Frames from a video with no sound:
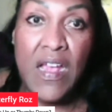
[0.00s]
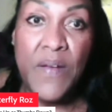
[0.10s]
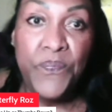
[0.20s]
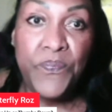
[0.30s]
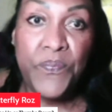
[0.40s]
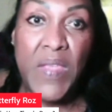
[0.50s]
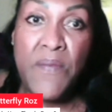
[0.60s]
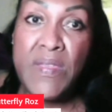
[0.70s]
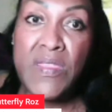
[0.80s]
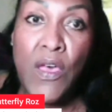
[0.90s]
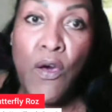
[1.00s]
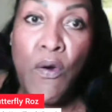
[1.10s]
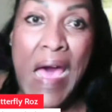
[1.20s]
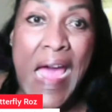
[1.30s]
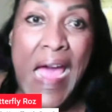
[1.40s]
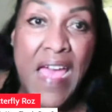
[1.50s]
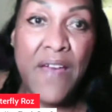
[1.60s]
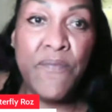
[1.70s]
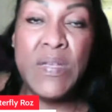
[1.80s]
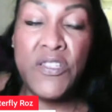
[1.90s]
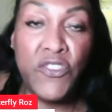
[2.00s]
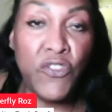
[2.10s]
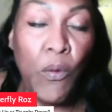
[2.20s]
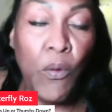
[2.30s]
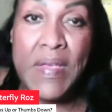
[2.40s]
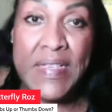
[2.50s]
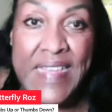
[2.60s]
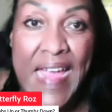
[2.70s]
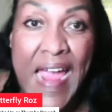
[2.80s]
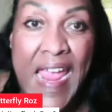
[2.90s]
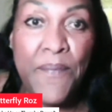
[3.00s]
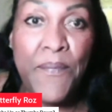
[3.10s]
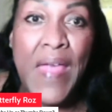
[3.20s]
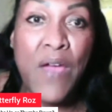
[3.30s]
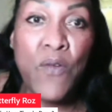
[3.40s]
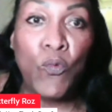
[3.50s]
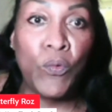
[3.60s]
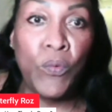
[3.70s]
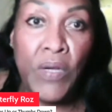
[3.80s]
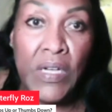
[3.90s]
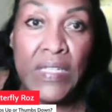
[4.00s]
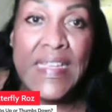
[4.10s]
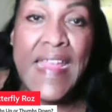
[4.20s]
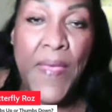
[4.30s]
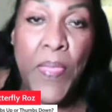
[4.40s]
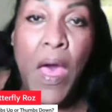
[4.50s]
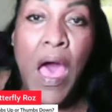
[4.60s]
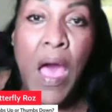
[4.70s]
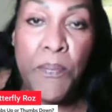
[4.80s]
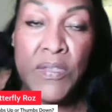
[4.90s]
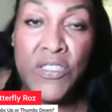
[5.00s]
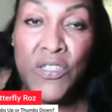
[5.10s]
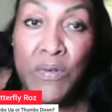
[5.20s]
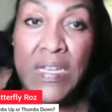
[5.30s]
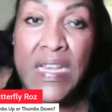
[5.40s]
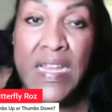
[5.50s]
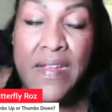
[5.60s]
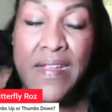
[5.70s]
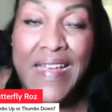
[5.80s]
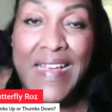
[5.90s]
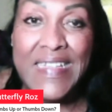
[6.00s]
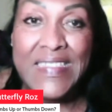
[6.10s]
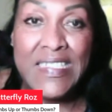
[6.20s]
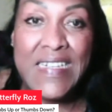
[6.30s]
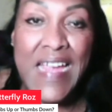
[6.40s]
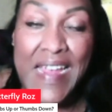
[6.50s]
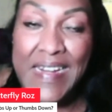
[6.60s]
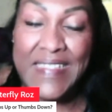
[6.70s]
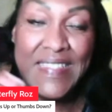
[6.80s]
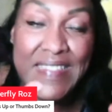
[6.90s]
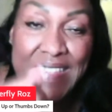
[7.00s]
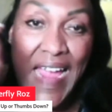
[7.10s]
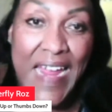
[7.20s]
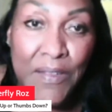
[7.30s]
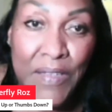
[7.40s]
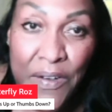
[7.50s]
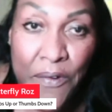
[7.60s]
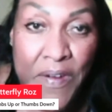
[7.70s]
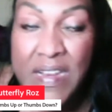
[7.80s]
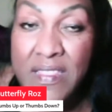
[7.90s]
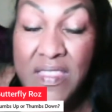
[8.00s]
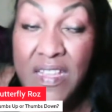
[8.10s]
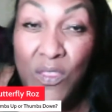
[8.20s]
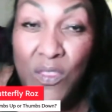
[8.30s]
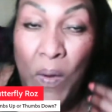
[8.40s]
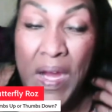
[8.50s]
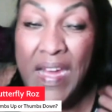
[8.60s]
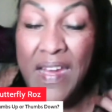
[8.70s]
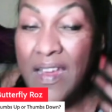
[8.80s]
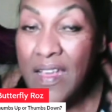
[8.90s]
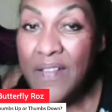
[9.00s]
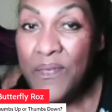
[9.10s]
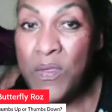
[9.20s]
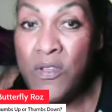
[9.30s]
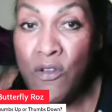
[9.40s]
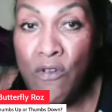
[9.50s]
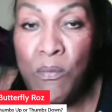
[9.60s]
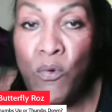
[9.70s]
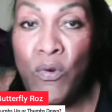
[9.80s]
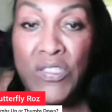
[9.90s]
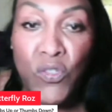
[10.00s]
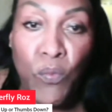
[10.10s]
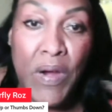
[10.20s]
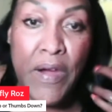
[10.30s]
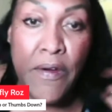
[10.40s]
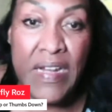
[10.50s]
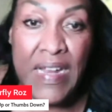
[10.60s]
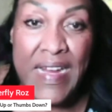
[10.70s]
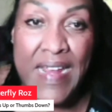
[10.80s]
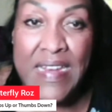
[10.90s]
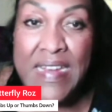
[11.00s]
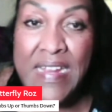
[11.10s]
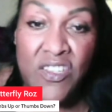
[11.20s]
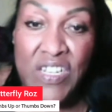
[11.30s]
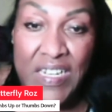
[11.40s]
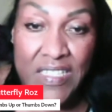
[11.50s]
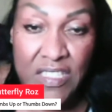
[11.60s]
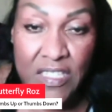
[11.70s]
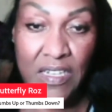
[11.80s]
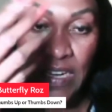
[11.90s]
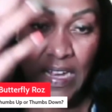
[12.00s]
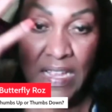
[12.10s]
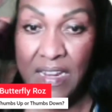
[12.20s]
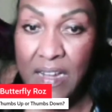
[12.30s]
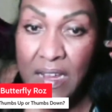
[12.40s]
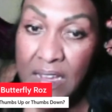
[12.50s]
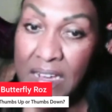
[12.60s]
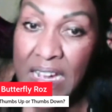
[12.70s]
Even though I have been so busy, I have not really had the opportunity to kind of style it or anything the way, I'm going to wear it. Like, I didn't get a chance to cut it